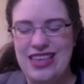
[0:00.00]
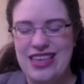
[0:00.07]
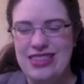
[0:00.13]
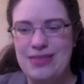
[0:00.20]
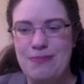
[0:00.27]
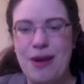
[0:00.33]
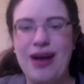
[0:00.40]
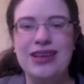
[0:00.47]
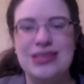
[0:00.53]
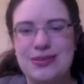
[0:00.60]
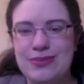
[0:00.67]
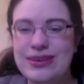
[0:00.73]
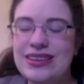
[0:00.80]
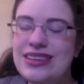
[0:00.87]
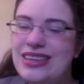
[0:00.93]
the
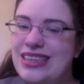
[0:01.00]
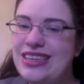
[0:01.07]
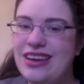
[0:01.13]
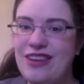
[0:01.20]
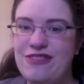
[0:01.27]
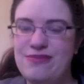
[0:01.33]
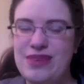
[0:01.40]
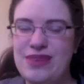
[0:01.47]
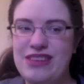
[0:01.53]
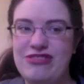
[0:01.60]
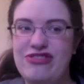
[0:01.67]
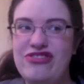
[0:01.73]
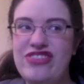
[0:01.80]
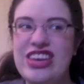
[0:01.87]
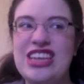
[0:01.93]
possibility of me
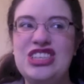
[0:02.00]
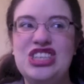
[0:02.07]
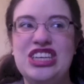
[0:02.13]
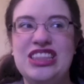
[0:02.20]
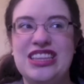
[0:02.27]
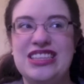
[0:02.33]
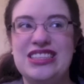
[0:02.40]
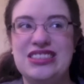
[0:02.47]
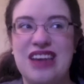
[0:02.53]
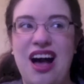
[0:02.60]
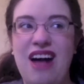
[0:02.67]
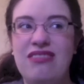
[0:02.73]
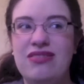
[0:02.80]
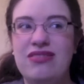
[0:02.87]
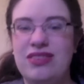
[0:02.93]
finishing this
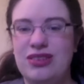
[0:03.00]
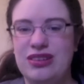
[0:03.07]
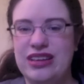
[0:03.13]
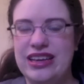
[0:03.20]
novel